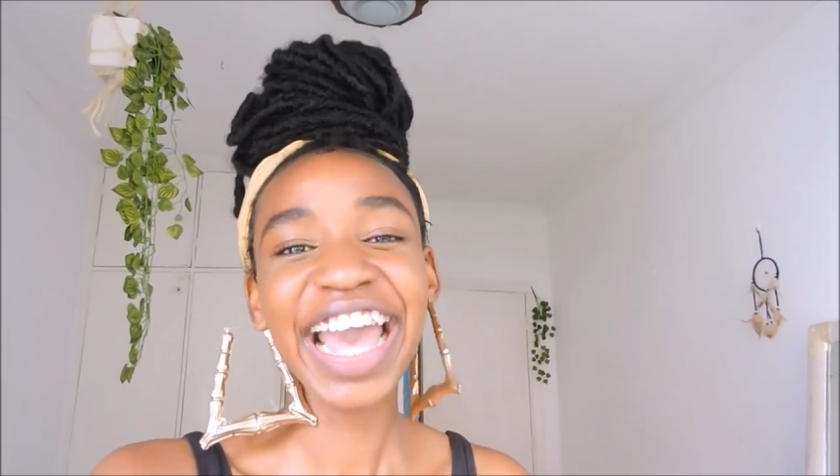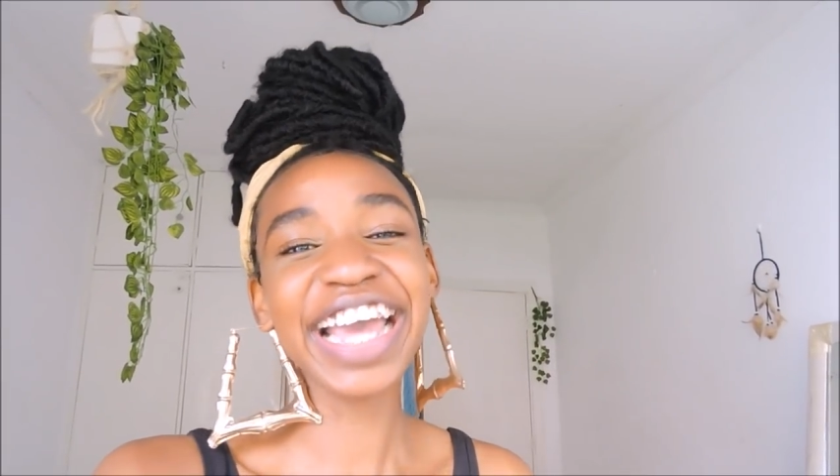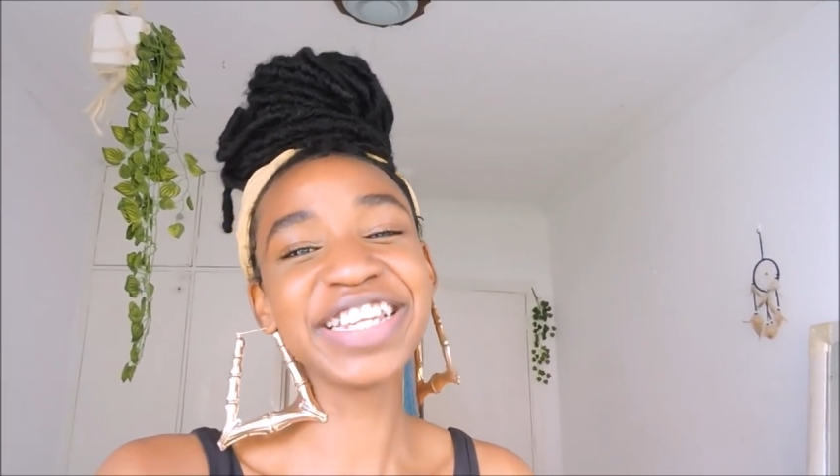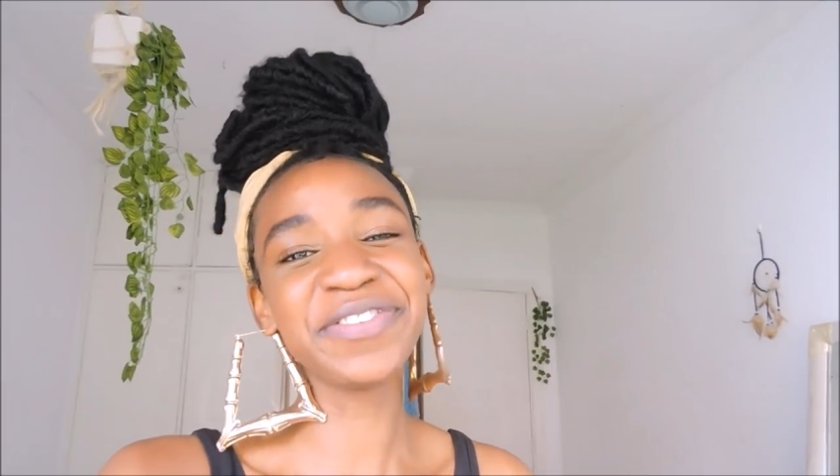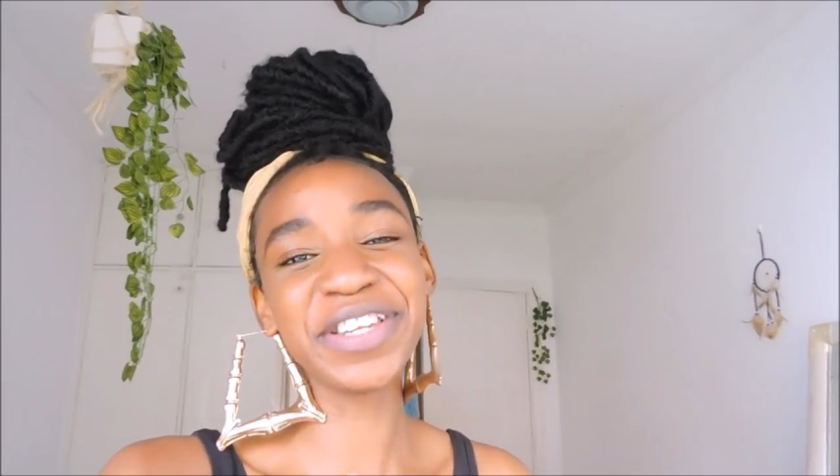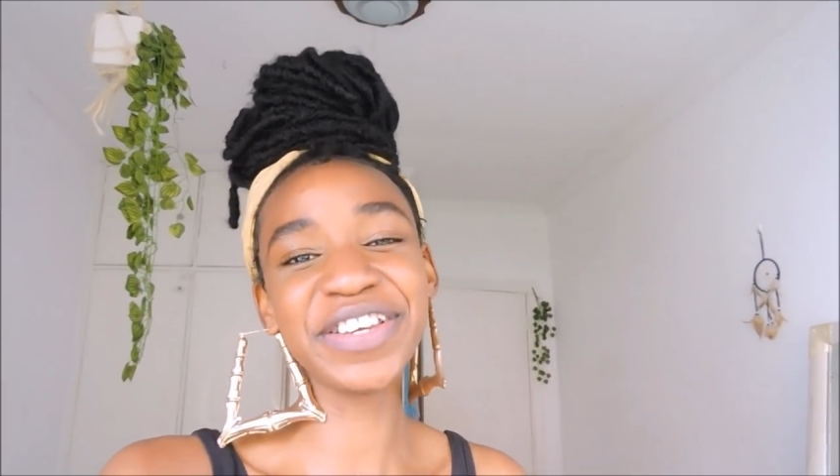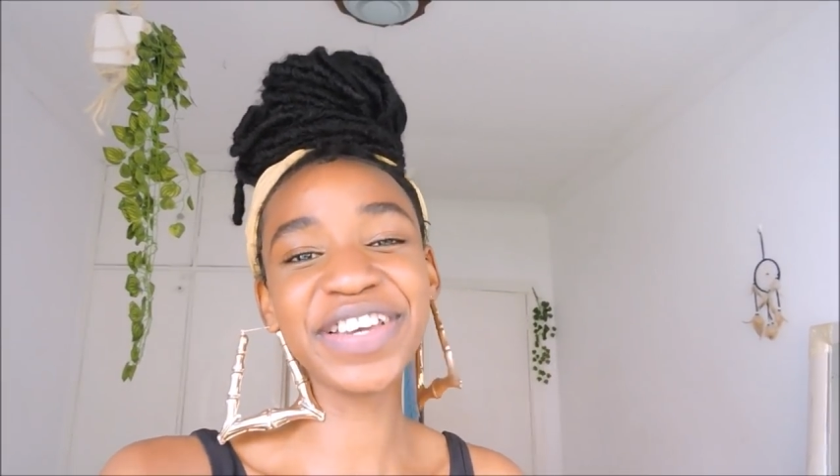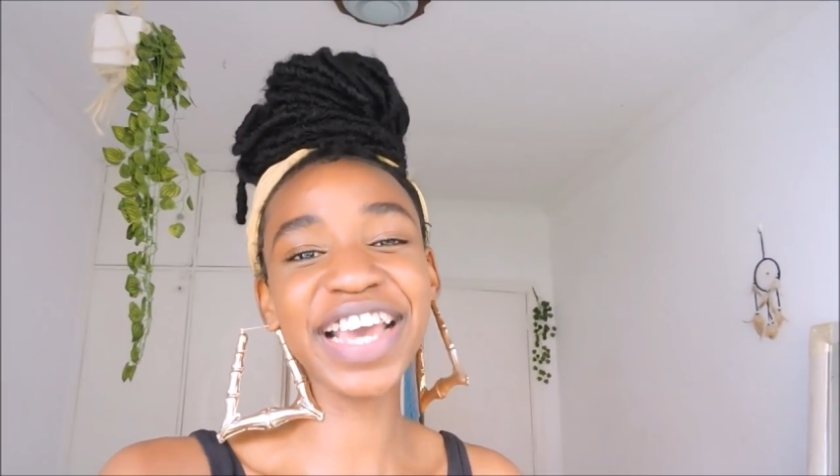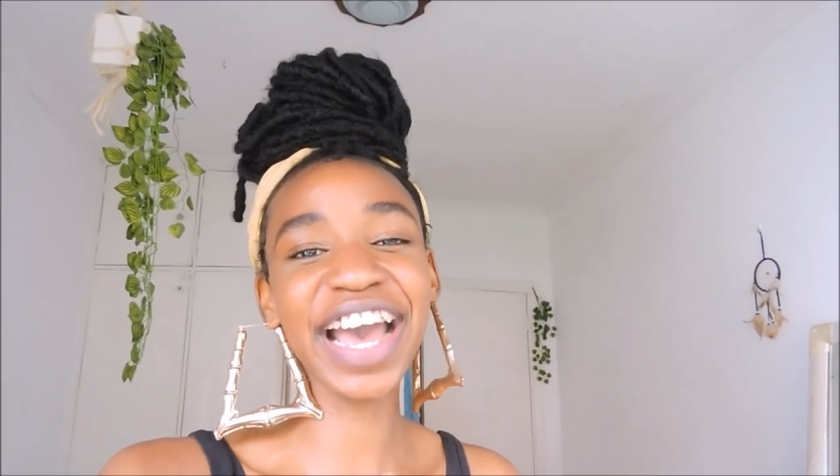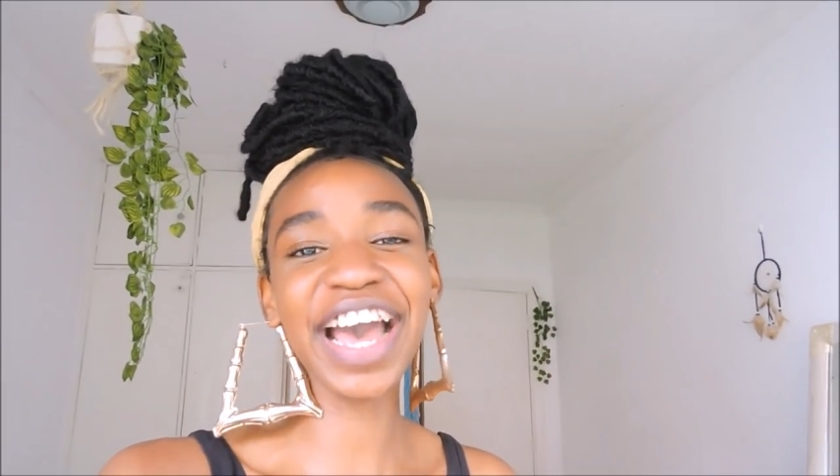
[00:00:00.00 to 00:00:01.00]
And if you're new
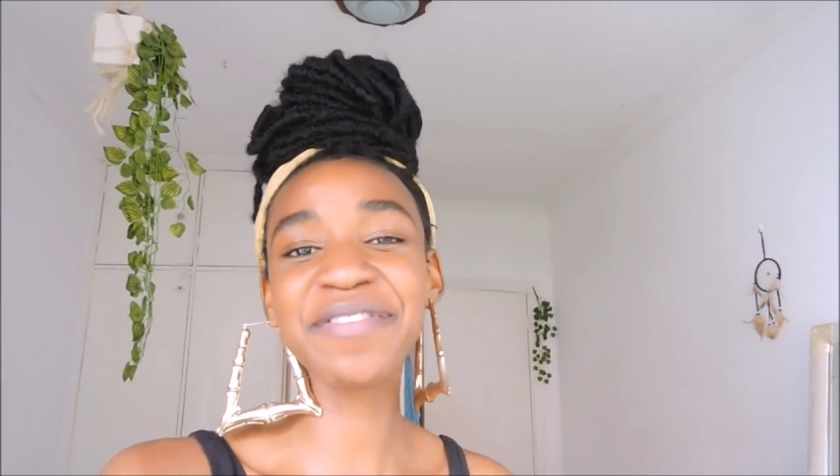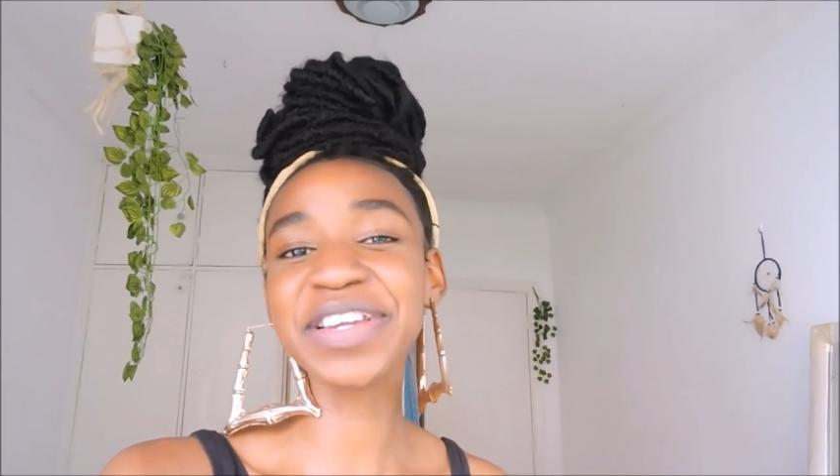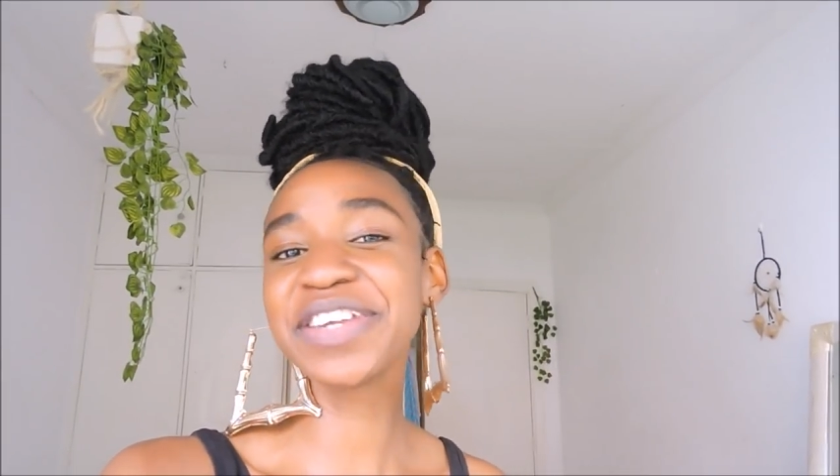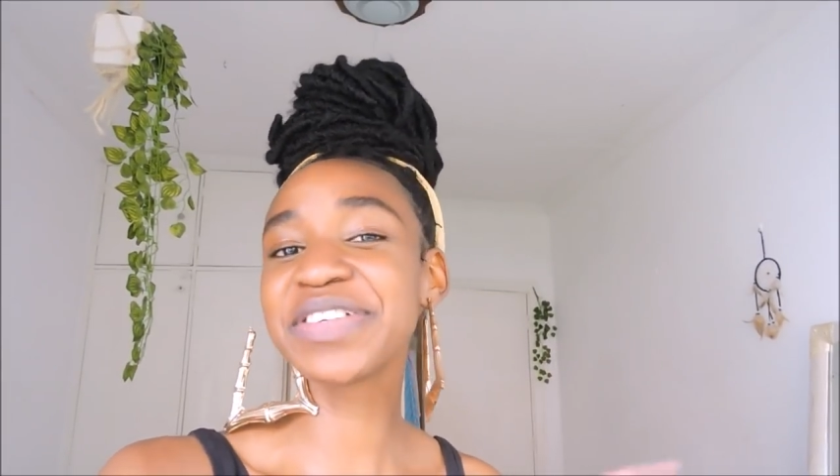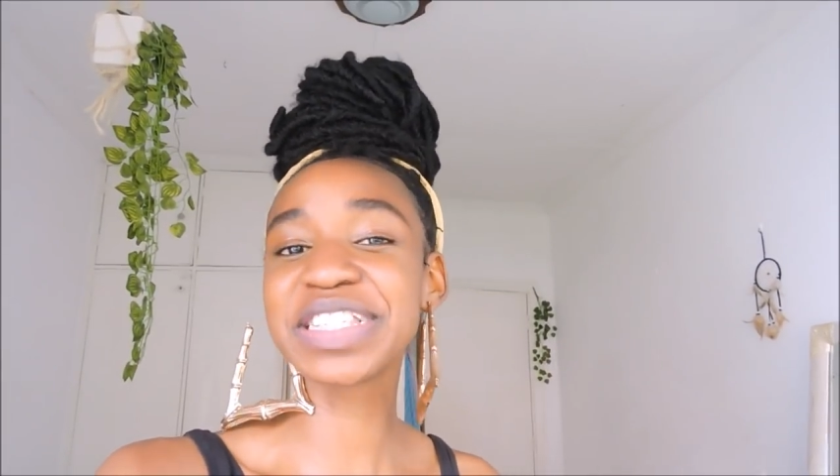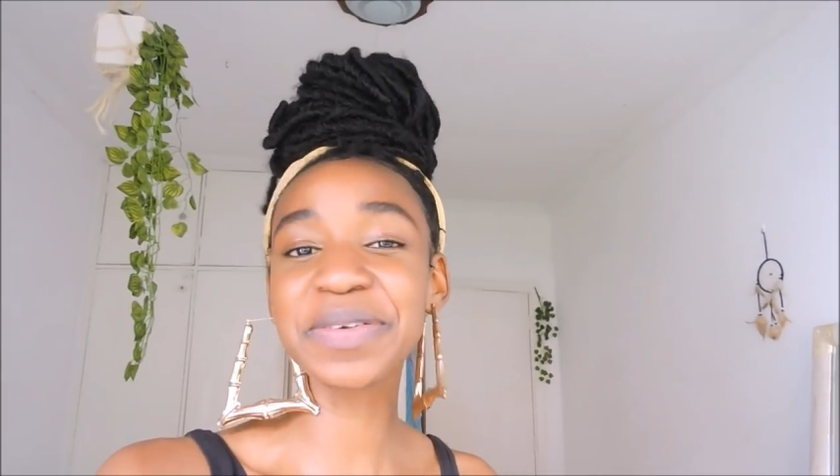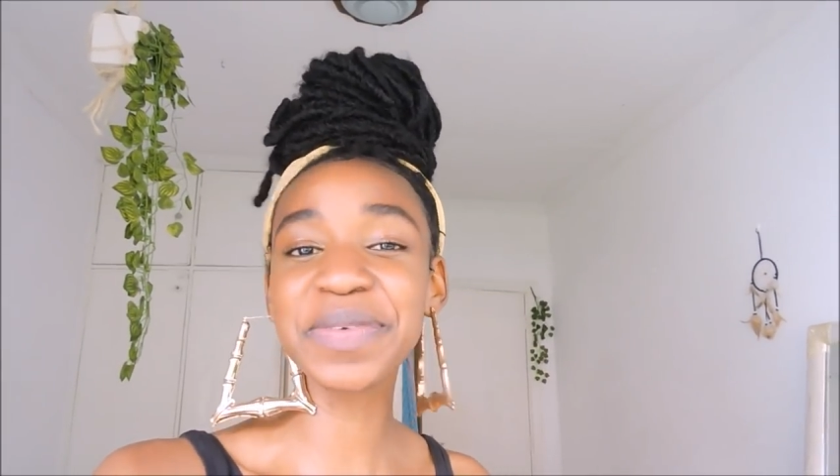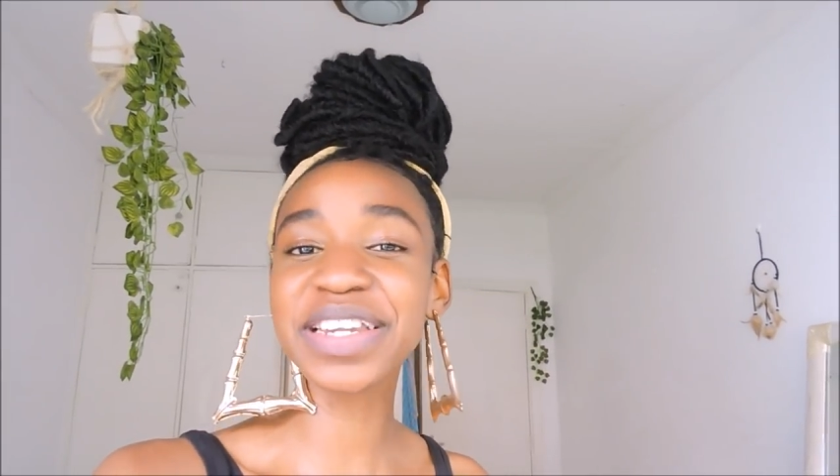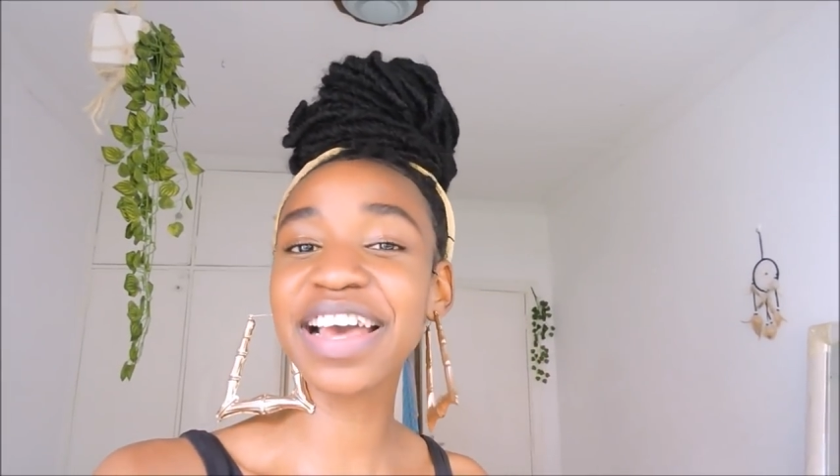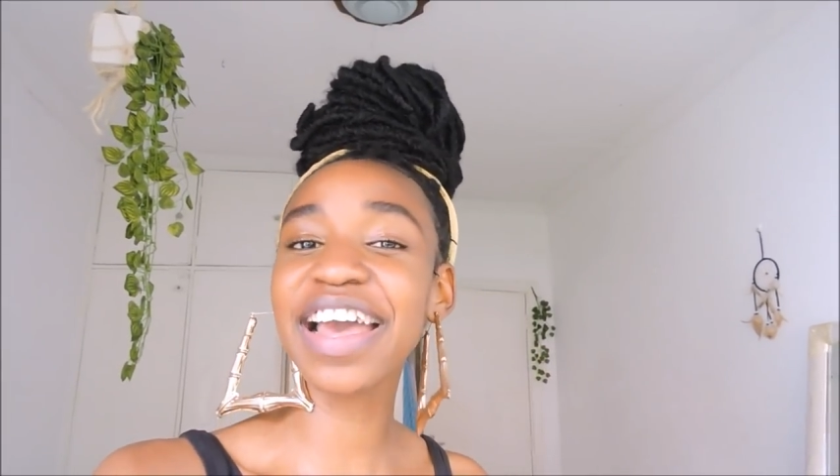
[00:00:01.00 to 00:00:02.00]
here, hi, my name is
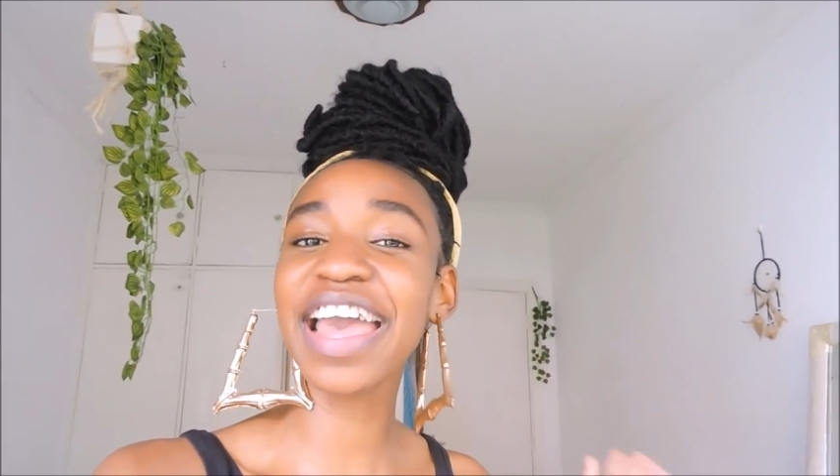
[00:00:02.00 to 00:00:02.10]
Temina